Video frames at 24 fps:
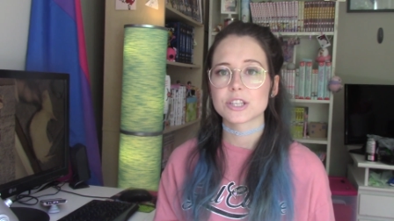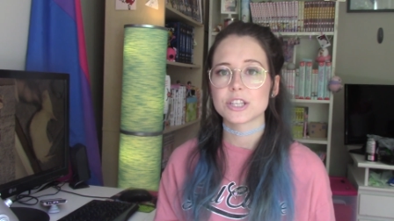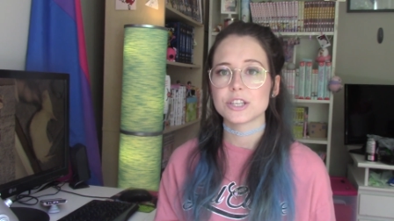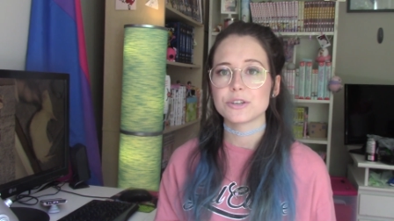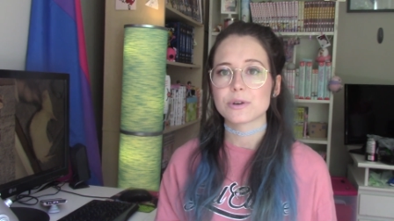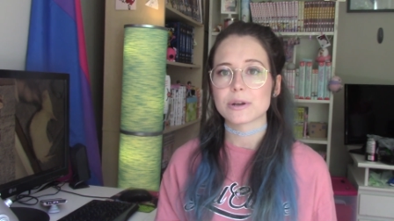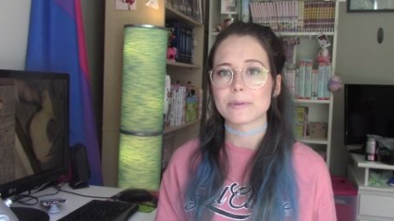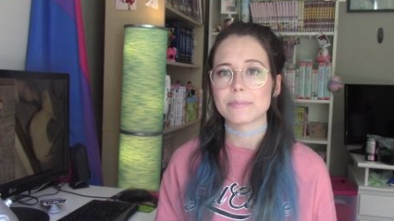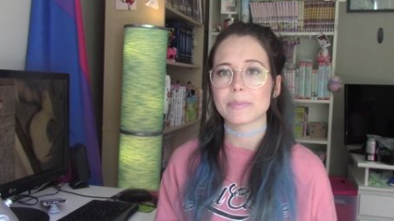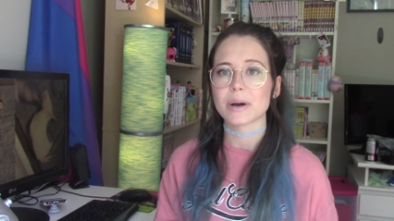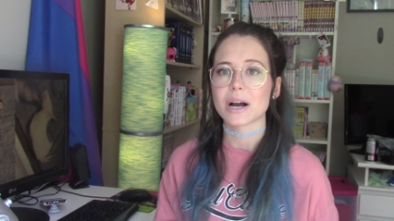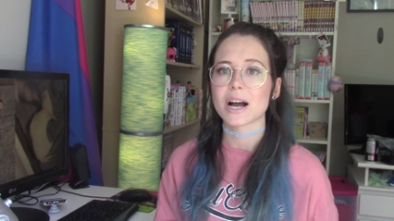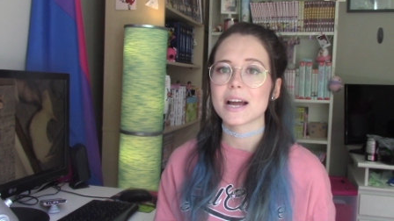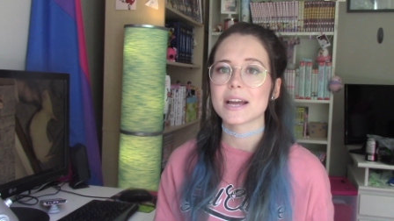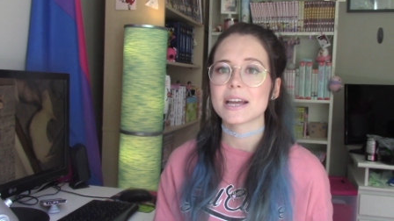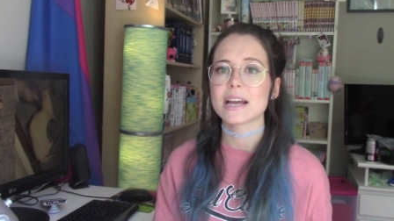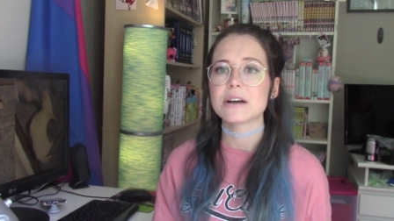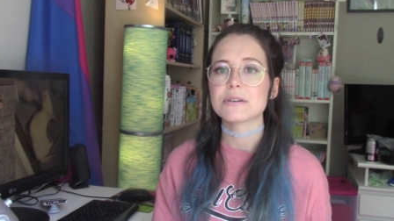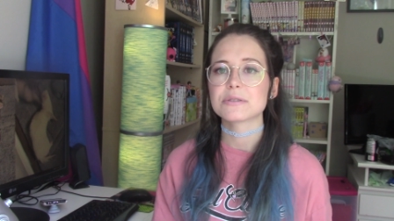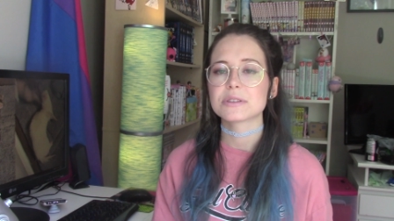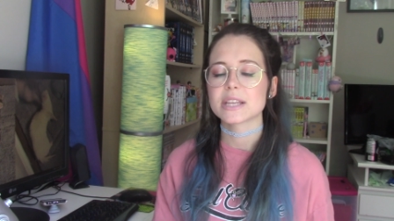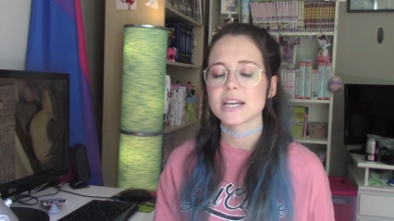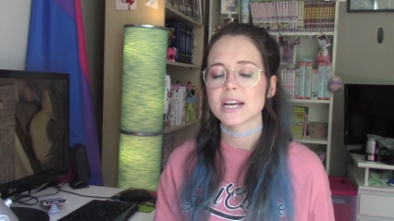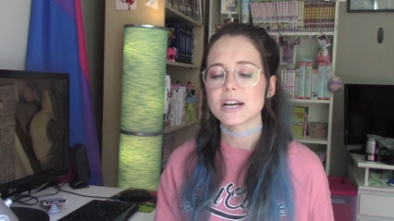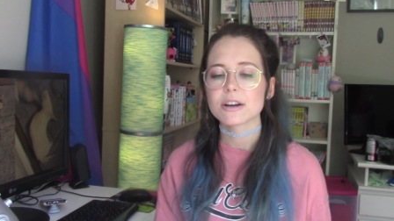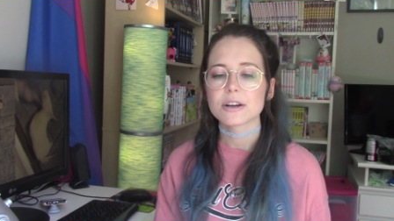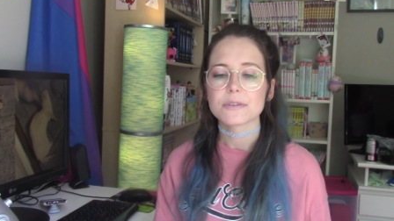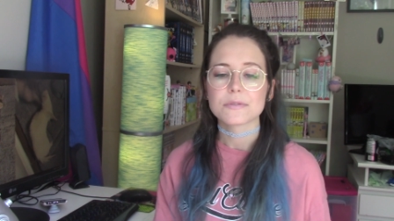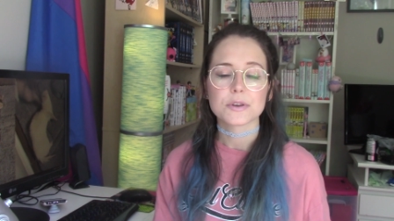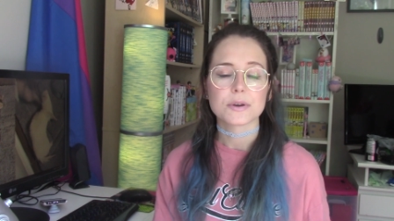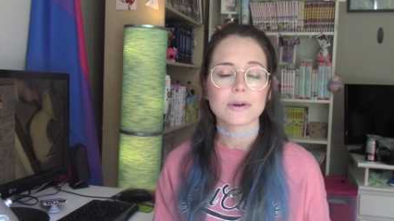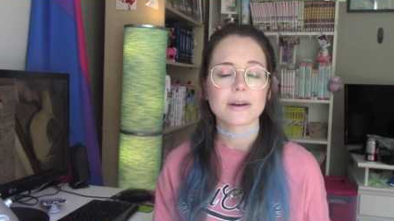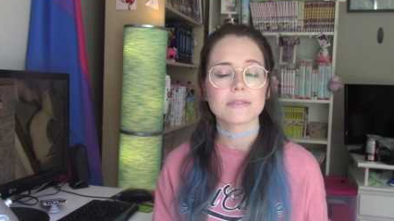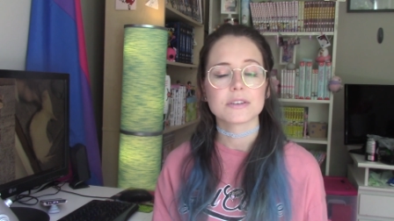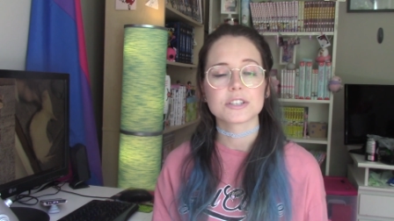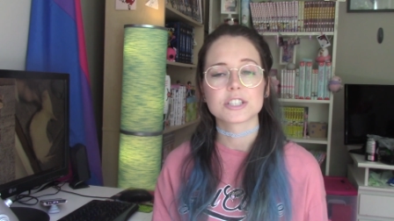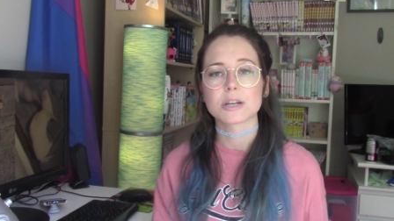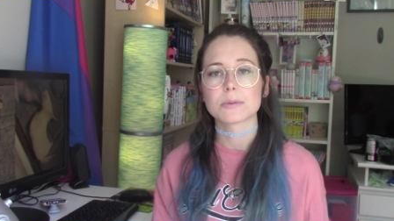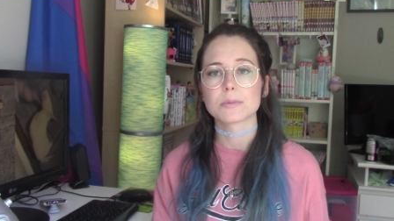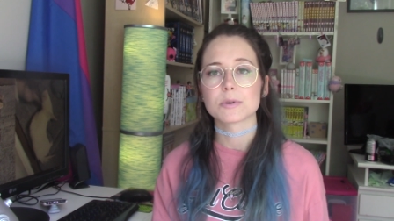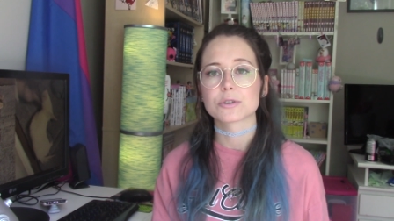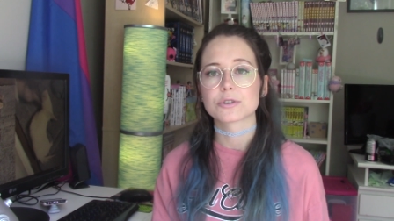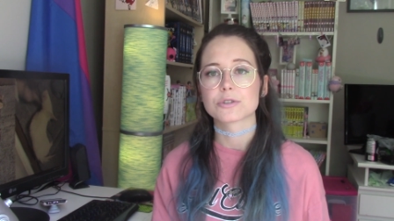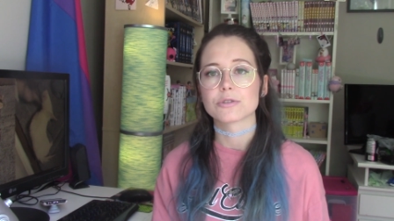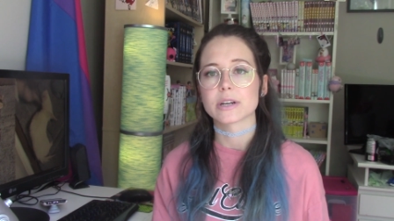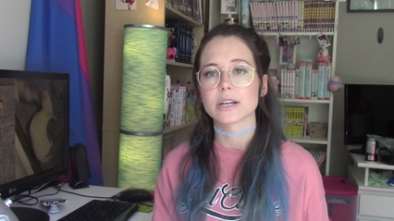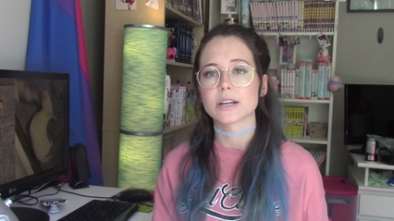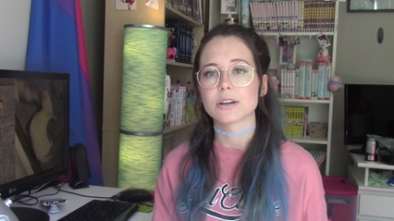that you can buy out there if you have a double
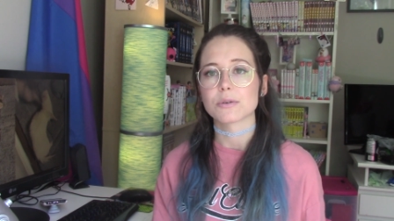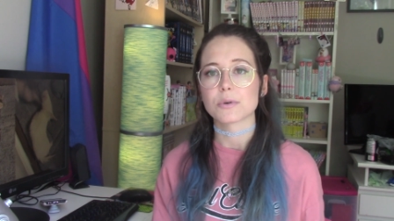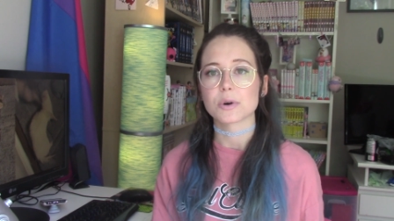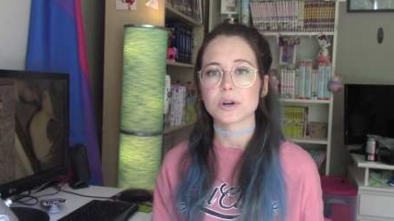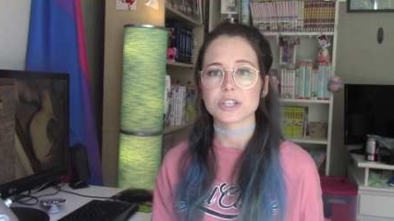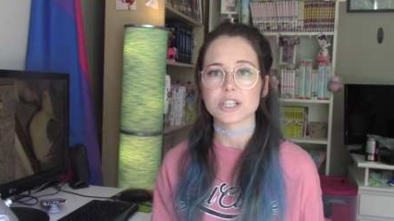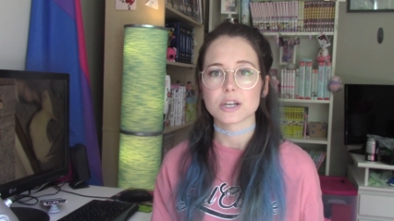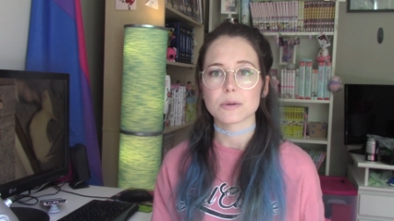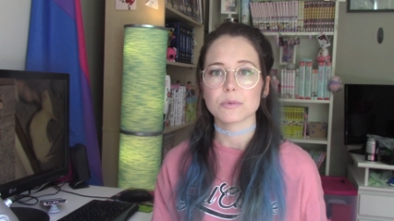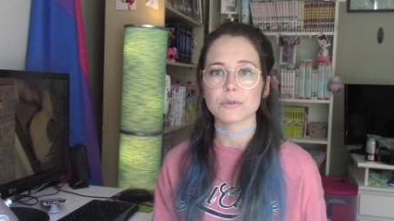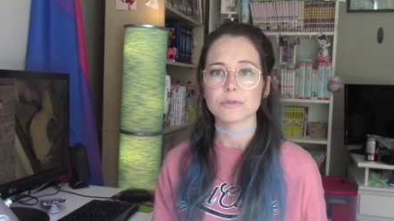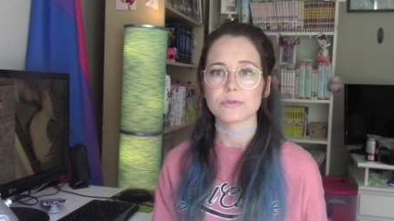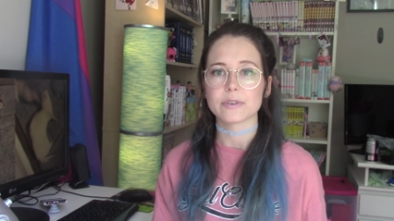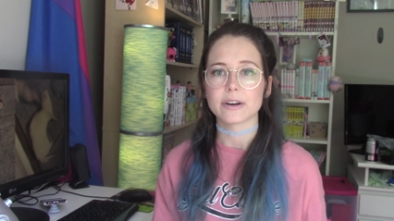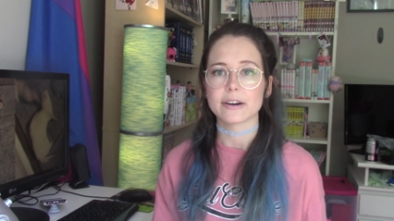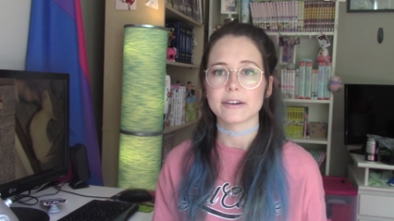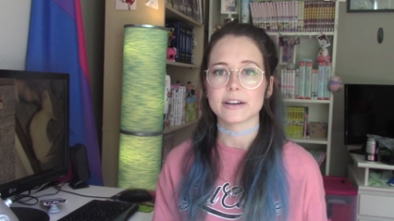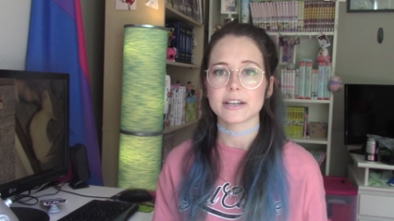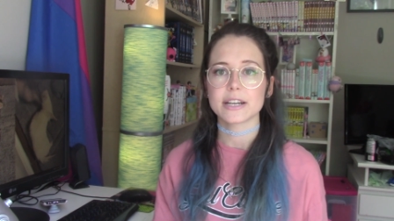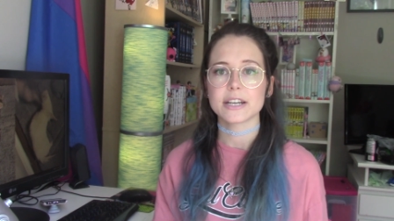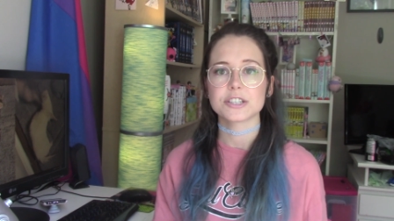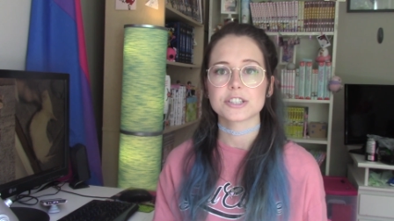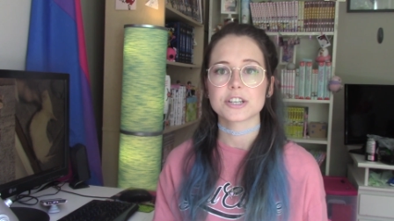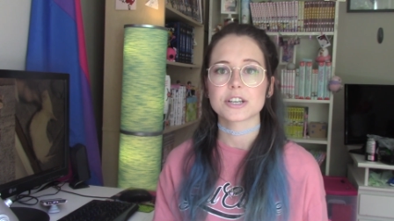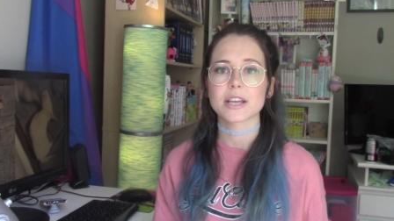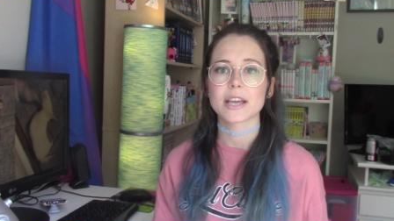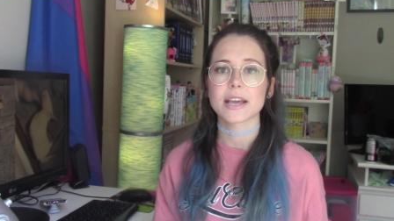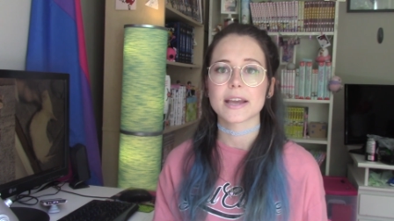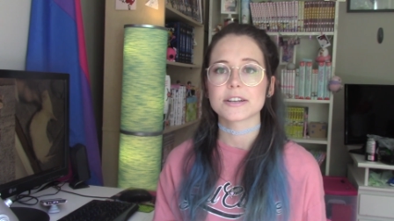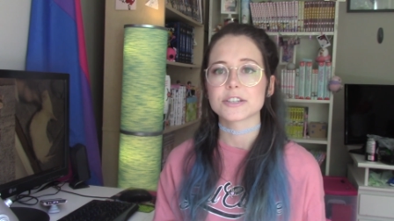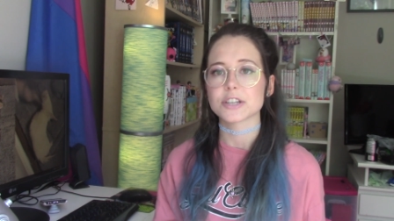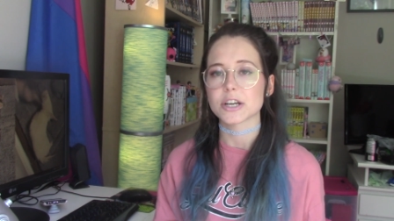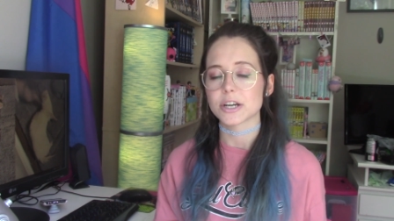critter or a double ferret nation cage.